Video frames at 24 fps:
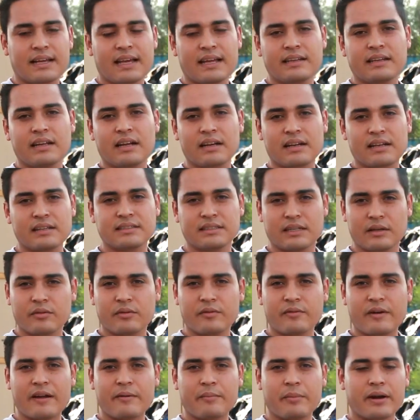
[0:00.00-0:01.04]
to get done because they were
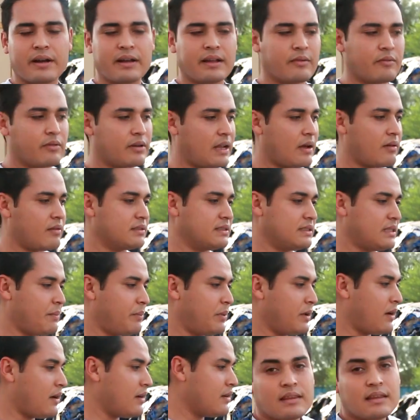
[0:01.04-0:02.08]
vibrating when I was
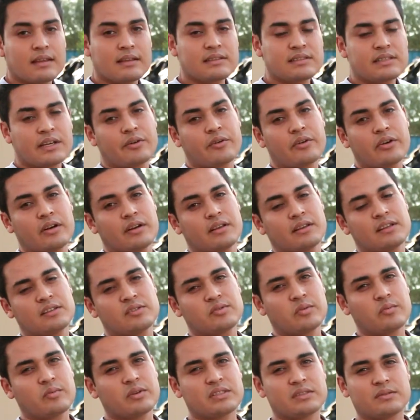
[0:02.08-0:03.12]
stepping on. The interior in this
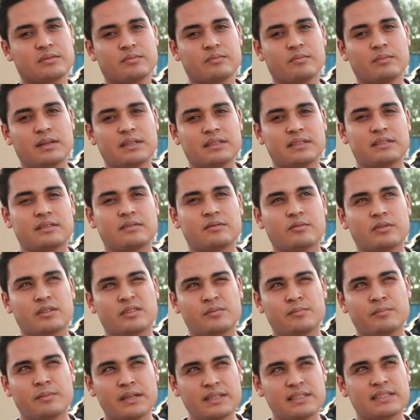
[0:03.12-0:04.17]
one, which
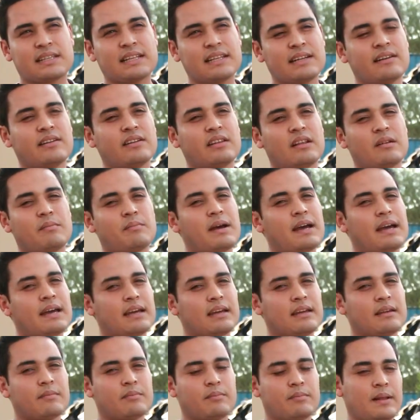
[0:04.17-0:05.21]
was much cleaner than
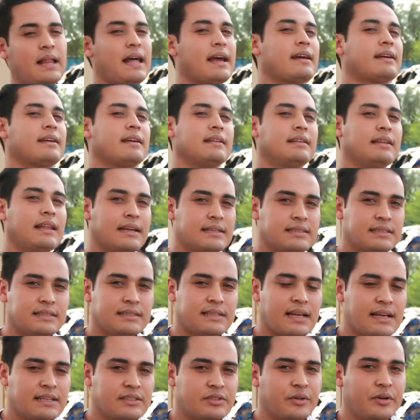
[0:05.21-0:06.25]
my black Lexus
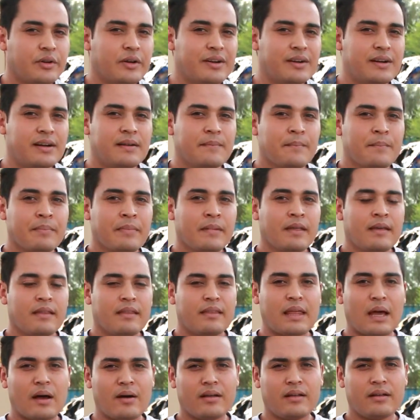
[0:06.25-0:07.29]
IS300.
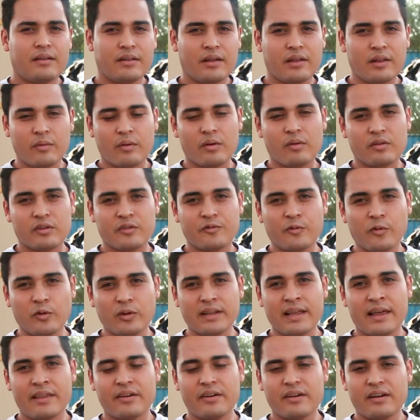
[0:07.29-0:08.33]
The other one was full
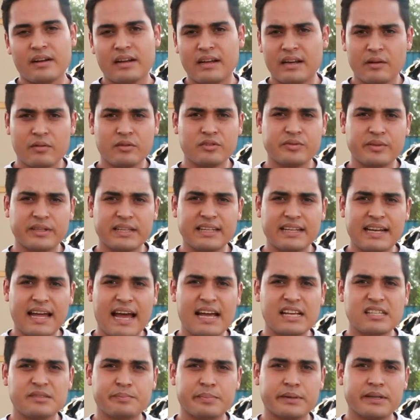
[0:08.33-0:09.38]
leather, and it was really
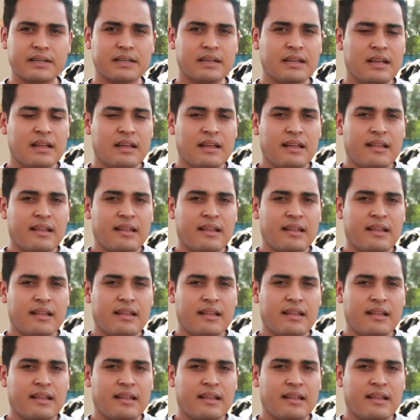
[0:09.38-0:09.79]
nice, but